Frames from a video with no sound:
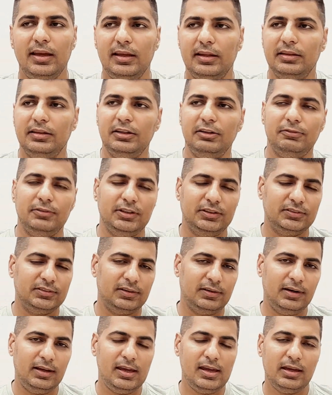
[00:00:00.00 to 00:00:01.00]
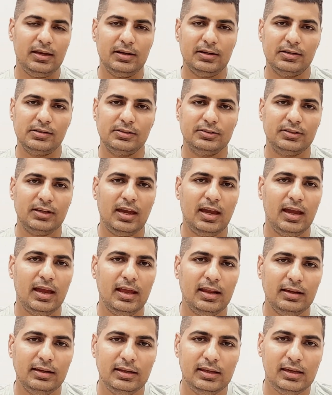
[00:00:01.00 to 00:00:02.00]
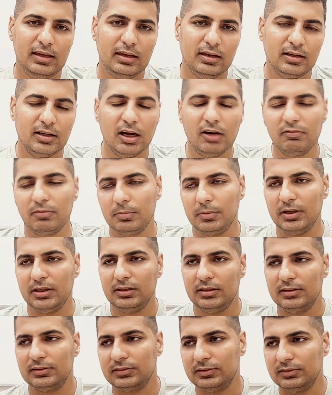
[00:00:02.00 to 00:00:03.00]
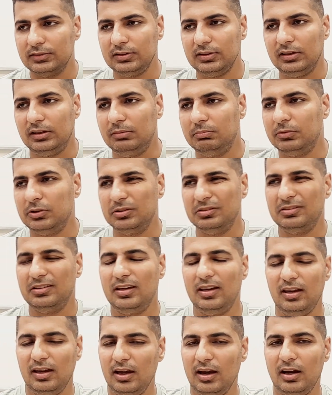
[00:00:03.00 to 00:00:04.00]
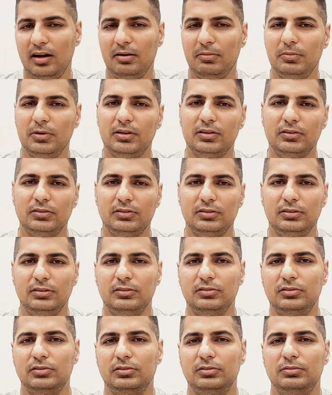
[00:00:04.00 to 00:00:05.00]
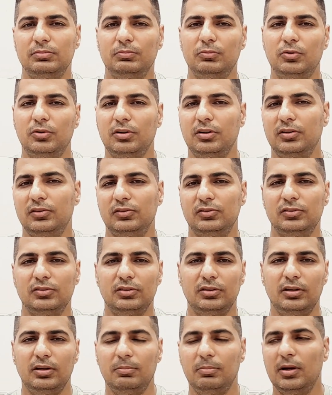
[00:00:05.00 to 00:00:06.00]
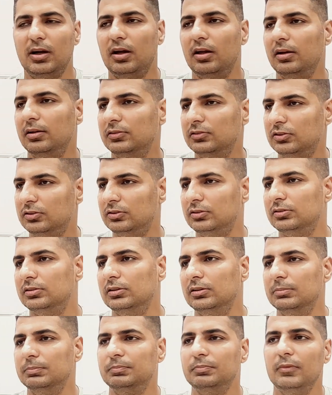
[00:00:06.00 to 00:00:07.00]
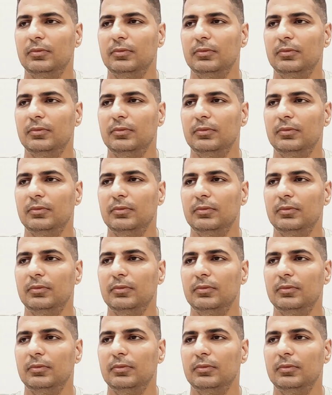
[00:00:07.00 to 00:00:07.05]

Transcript: in the recent years, and the government doesn't seem to care because it's more concerned about its